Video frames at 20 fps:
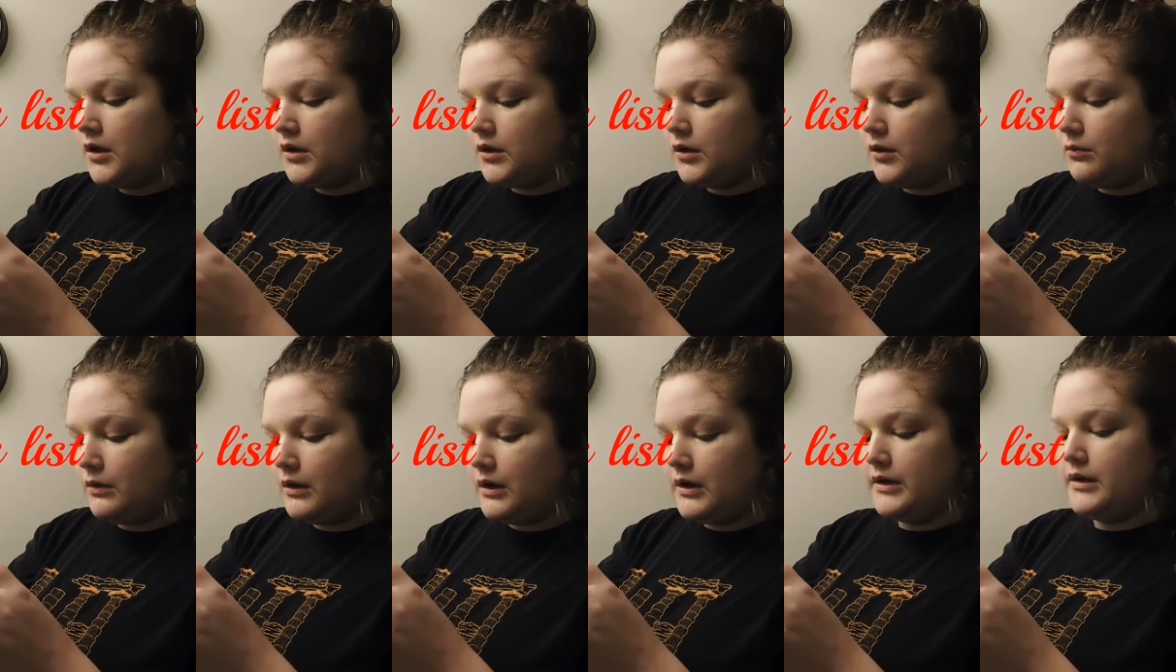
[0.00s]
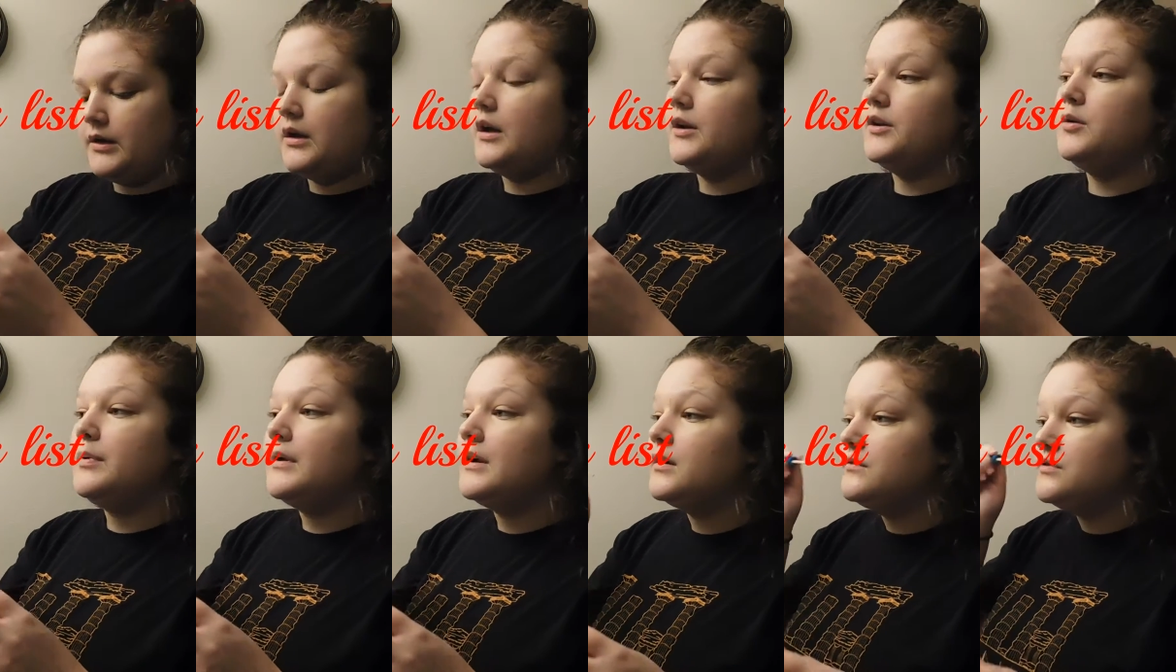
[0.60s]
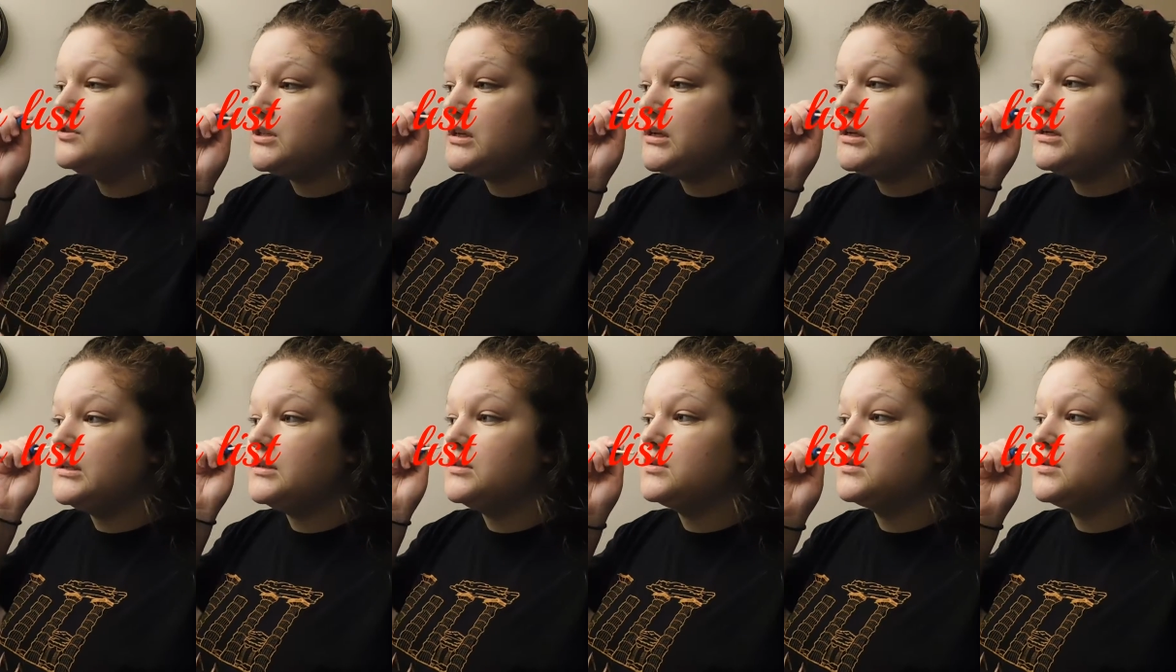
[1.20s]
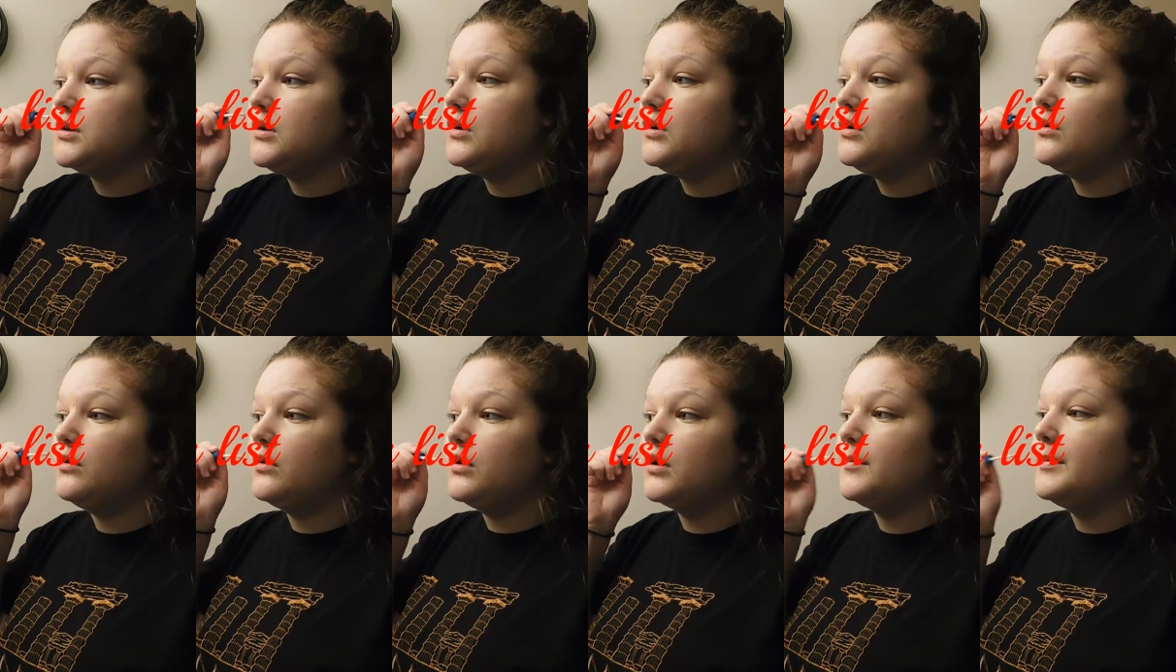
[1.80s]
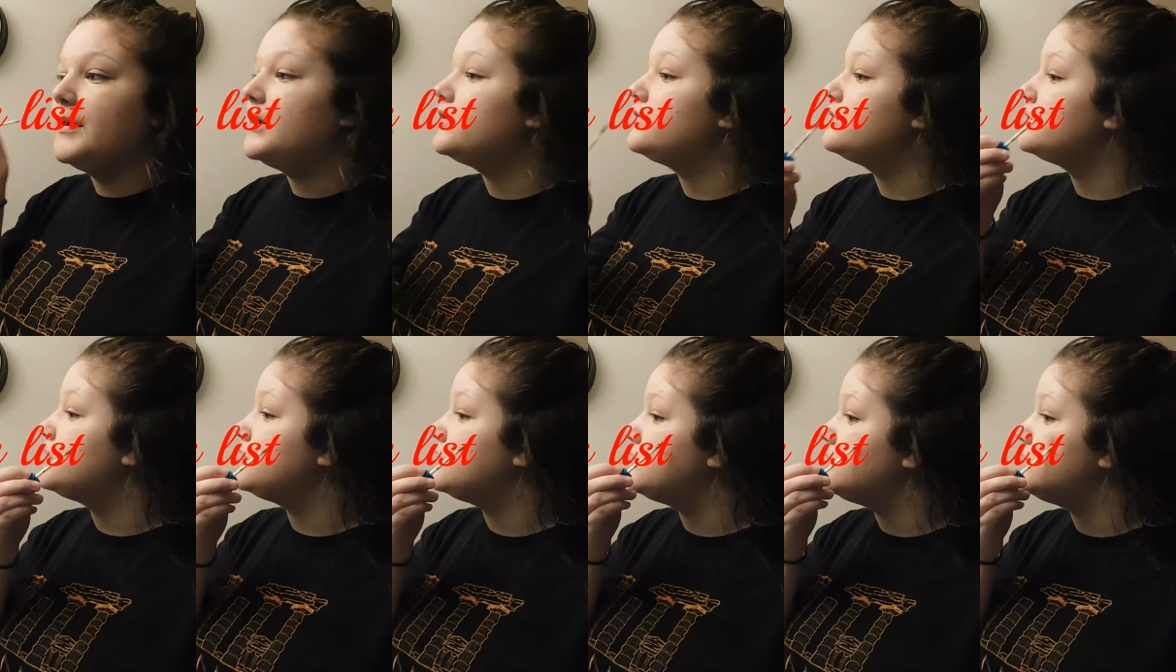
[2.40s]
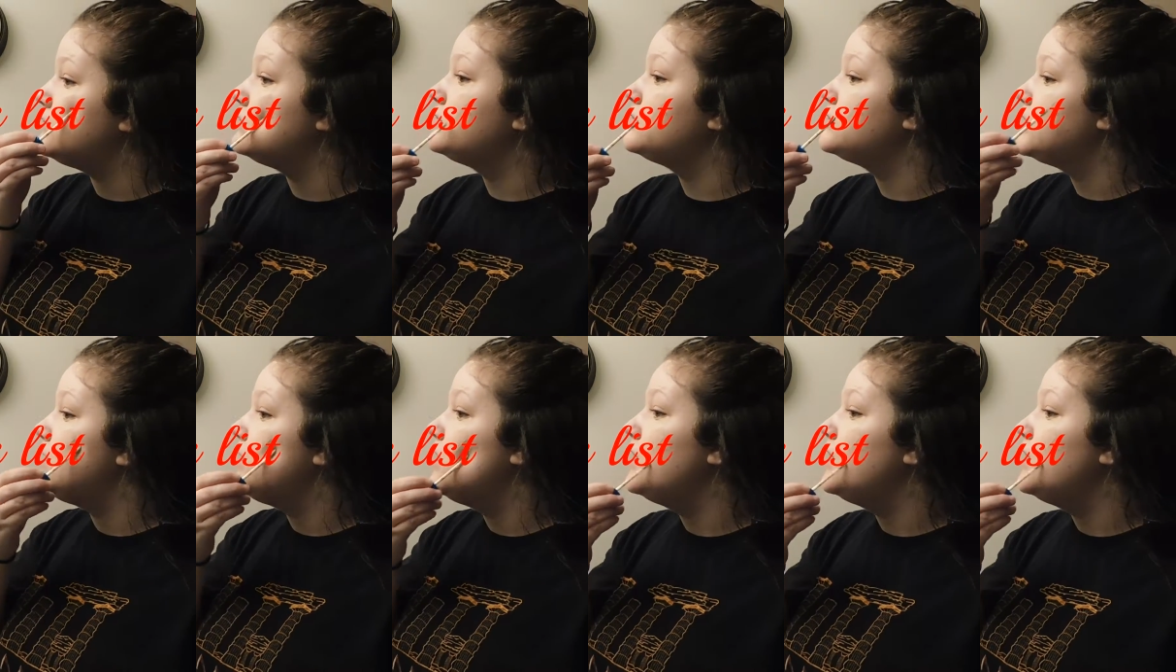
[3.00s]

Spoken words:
you want a new pair of jeans or a pair of shoes,